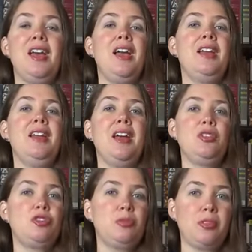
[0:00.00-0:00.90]
and
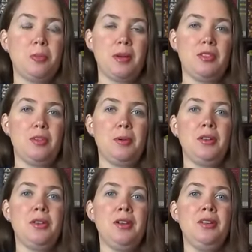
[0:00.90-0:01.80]
extra
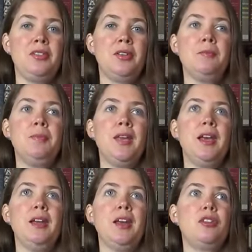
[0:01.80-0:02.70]
responsibilities
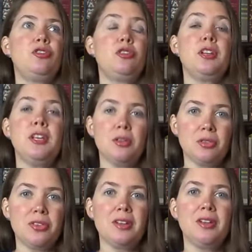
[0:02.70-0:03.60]
and extra
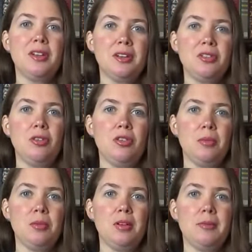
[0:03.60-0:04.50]
guilt during
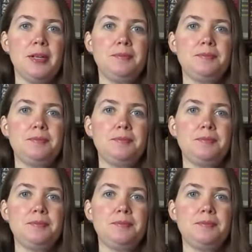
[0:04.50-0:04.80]
deployment.